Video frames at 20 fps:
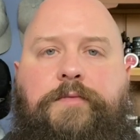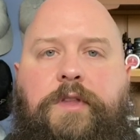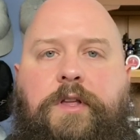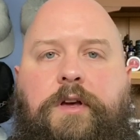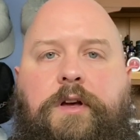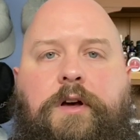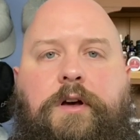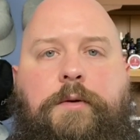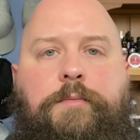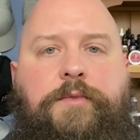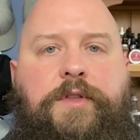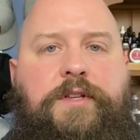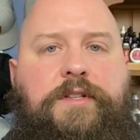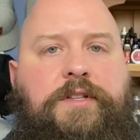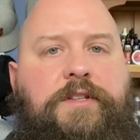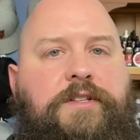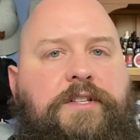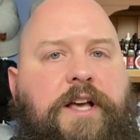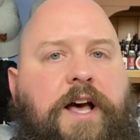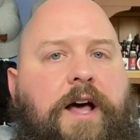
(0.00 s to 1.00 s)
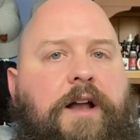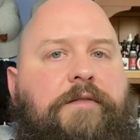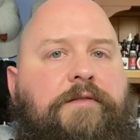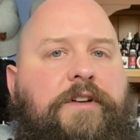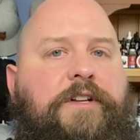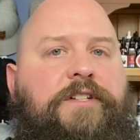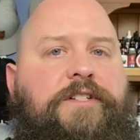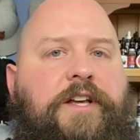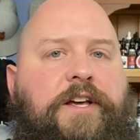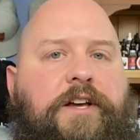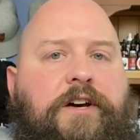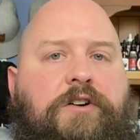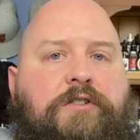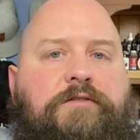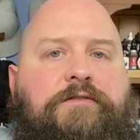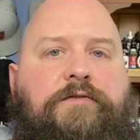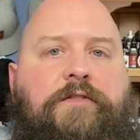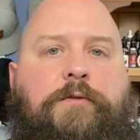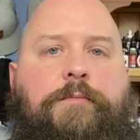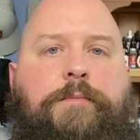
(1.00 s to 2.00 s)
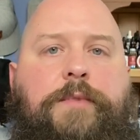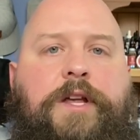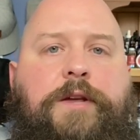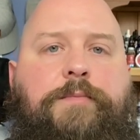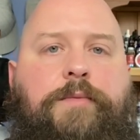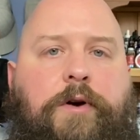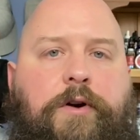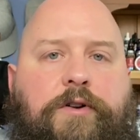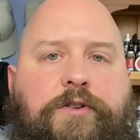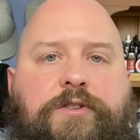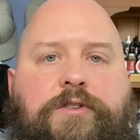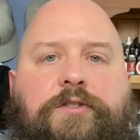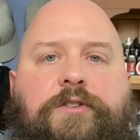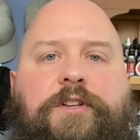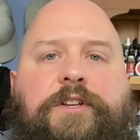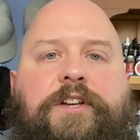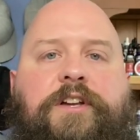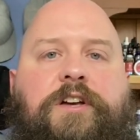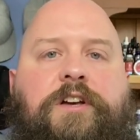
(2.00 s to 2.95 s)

um, this is kind of a tale for me personally